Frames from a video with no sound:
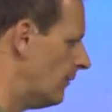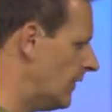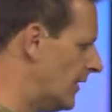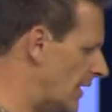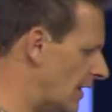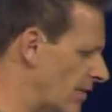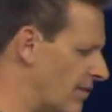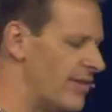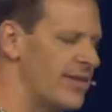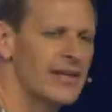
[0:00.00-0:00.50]

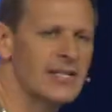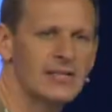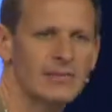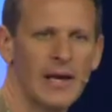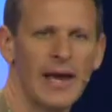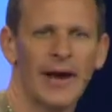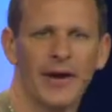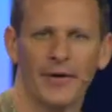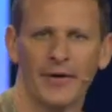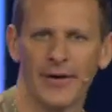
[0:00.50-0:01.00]
in this
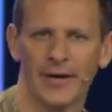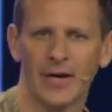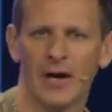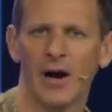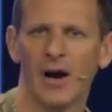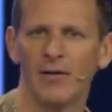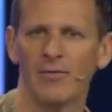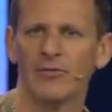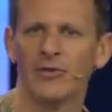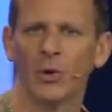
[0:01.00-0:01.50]
area
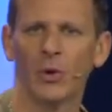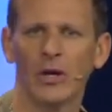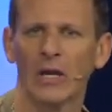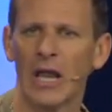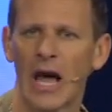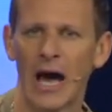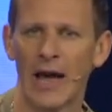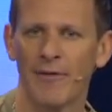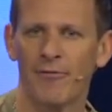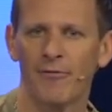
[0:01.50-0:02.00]
of your
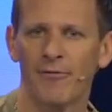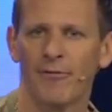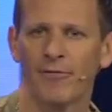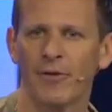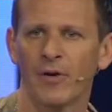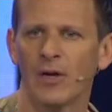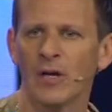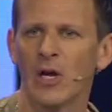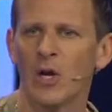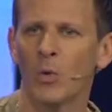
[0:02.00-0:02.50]
life
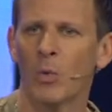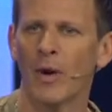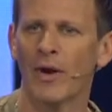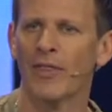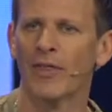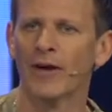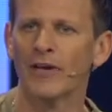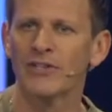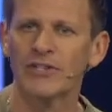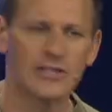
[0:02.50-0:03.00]
where
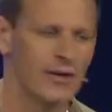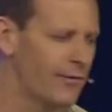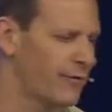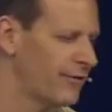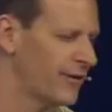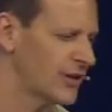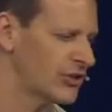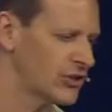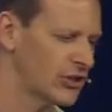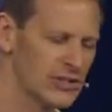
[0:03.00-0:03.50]
there's
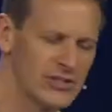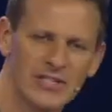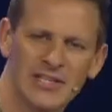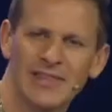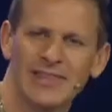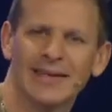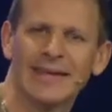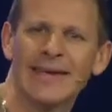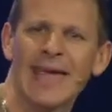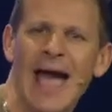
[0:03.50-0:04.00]
deficiency,
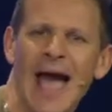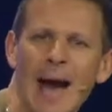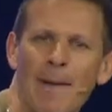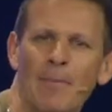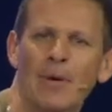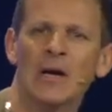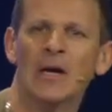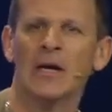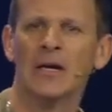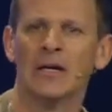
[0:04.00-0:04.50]
the gap.
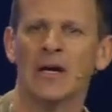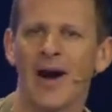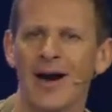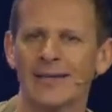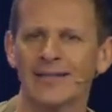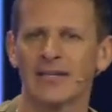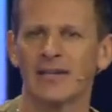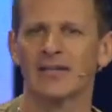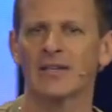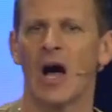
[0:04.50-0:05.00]
God says,